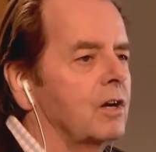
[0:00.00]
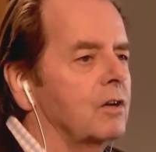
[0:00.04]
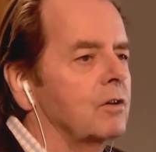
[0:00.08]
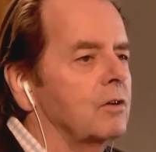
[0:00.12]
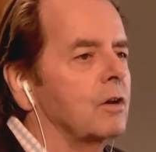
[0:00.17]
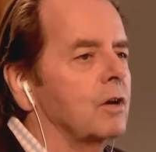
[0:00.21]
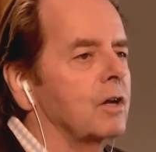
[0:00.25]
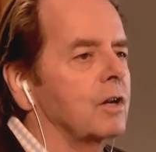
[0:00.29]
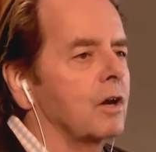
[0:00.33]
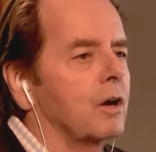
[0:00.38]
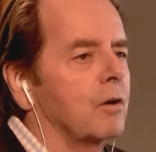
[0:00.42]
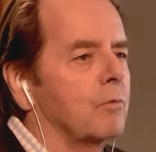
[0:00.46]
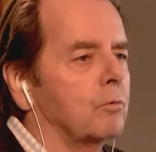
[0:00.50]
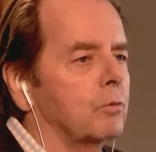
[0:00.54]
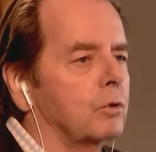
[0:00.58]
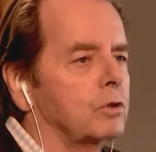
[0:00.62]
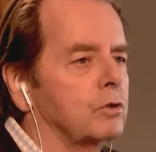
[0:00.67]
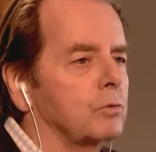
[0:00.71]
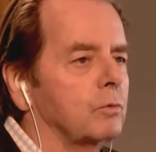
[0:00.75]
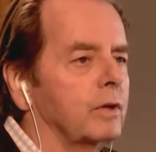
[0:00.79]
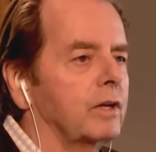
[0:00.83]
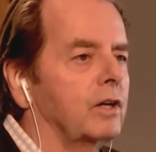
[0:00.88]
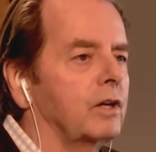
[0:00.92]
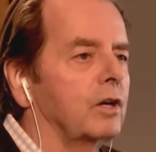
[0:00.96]
In which
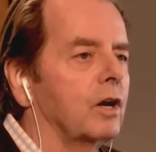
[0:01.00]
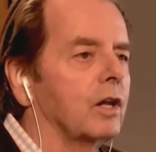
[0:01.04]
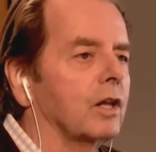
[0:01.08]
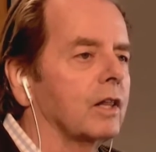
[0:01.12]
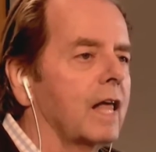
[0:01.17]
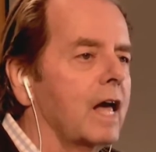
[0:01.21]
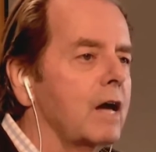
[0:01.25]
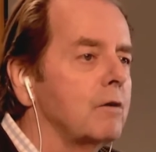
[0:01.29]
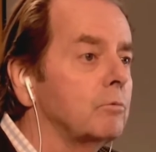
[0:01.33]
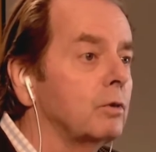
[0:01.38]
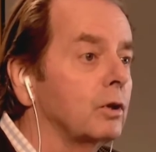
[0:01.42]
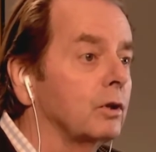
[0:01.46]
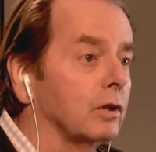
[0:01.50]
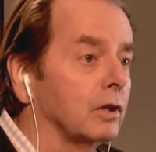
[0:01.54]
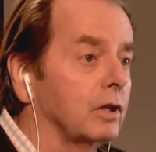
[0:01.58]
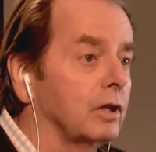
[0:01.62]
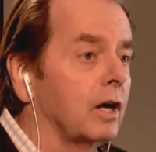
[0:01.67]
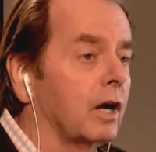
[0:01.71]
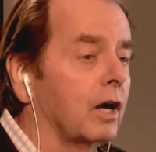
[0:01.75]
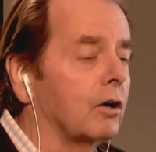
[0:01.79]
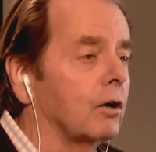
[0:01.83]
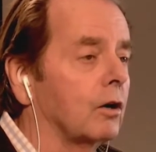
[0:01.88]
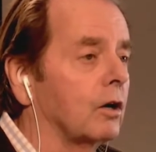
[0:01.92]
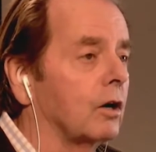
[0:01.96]
we elaborately,
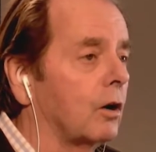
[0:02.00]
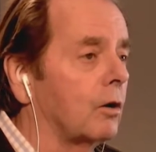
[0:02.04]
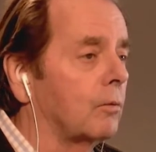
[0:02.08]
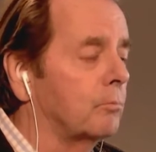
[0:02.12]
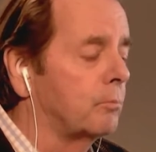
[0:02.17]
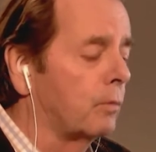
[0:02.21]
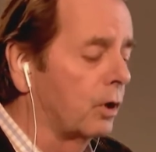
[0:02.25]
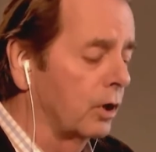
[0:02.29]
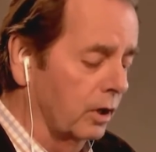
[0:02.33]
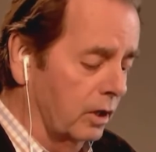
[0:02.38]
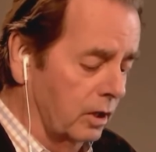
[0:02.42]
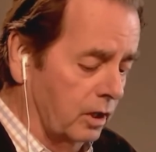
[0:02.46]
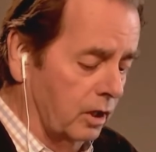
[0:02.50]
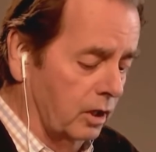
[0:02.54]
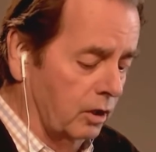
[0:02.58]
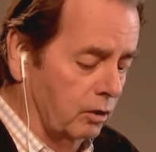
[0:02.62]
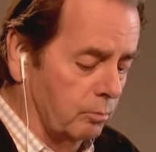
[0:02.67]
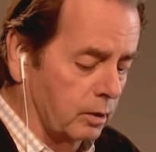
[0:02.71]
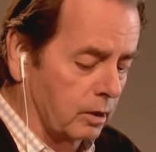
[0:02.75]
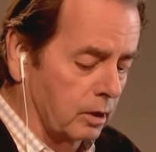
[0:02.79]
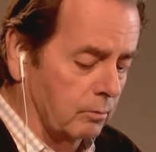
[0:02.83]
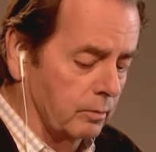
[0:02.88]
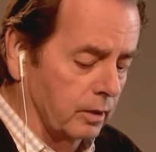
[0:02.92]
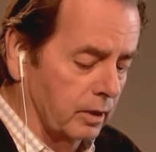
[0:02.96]
our marketing
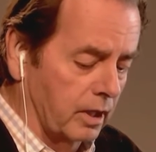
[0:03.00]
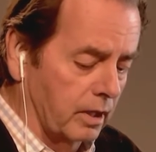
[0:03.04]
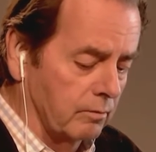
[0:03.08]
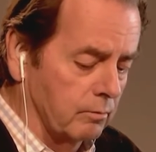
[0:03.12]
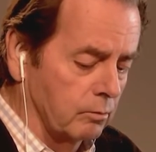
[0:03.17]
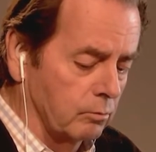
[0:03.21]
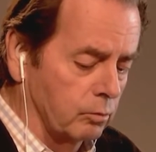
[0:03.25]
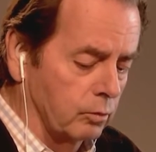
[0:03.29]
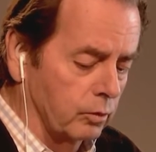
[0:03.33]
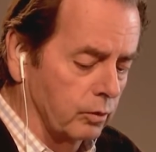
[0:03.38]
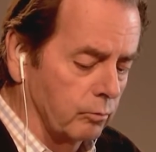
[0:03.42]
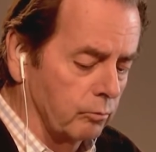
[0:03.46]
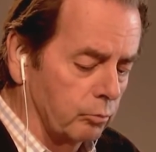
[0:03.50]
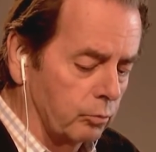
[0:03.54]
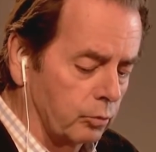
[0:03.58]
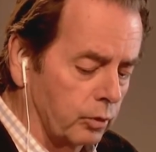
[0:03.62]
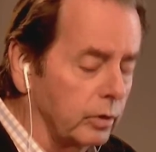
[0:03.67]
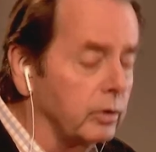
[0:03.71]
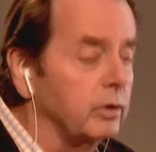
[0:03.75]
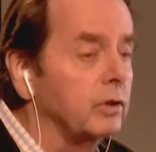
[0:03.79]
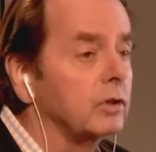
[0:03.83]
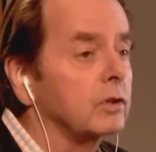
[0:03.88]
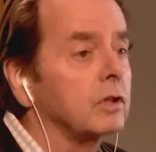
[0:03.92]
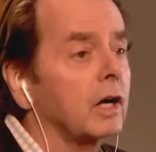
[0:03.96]
department came up with a
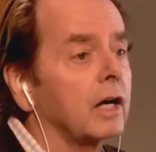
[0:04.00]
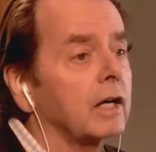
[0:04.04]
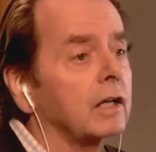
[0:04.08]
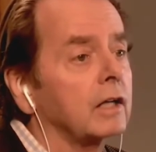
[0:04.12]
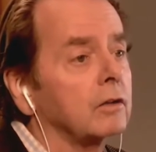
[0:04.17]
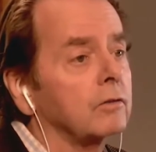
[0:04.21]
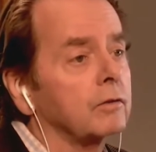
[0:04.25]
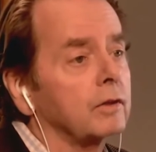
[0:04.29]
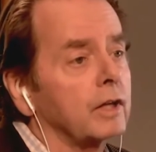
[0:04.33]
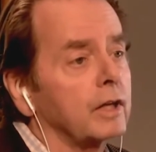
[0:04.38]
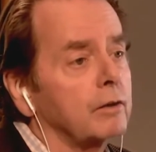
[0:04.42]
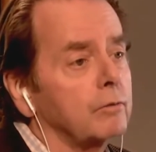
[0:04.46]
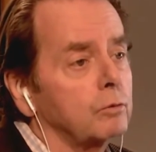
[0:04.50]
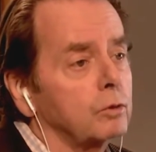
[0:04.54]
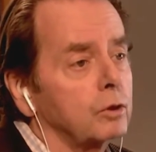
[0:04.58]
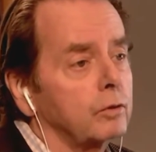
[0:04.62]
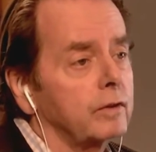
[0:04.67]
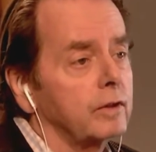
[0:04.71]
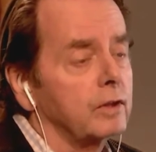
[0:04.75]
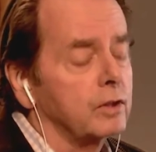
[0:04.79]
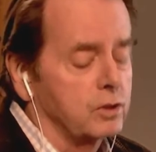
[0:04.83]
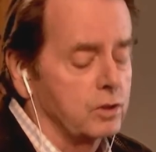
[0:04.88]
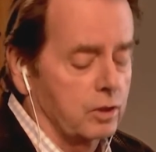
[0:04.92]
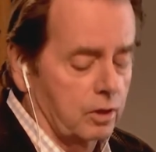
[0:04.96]
brilliant title for that movie.
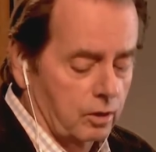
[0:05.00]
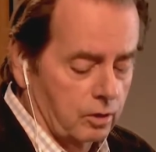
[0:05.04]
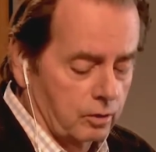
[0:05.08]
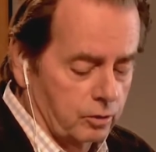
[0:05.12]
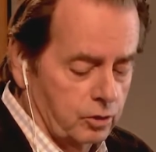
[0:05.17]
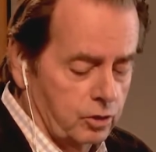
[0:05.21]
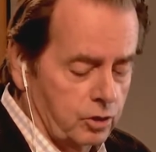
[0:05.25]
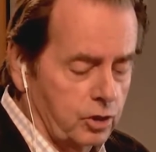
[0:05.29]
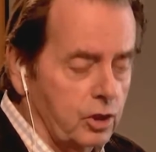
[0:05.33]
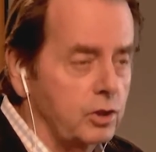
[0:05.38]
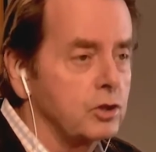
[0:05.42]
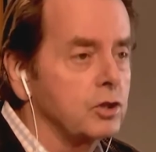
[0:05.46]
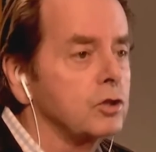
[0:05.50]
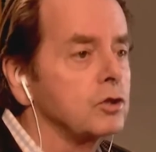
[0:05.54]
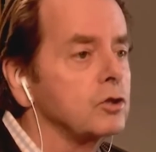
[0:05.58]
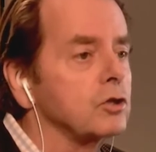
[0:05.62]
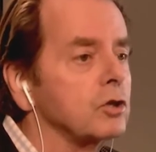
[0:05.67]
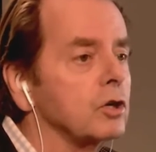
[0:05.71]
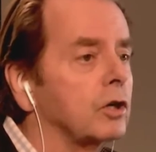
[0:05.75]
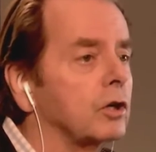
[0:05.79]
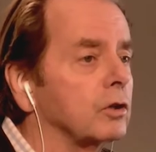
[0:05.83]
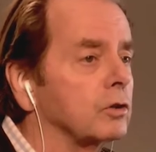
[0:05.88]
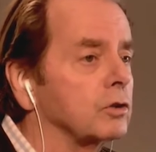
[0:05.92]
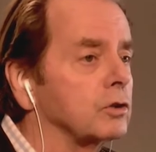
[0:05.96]
It's called Cheech and
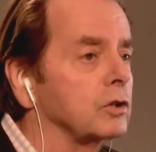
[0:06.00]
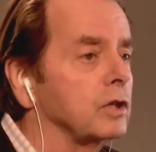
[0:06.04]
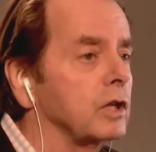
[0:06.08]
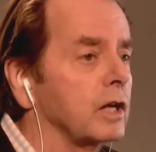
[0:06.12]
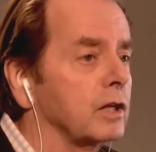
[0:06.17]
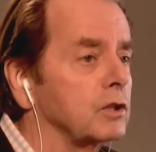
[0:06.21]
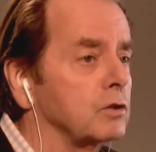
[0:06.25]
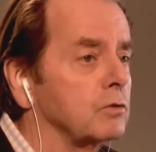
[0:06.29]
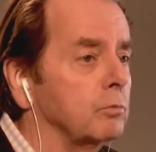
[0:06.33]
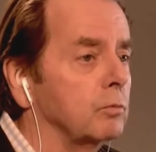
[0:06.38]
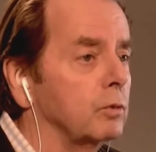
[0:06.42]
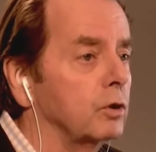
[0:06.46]
Chong's Next Movie.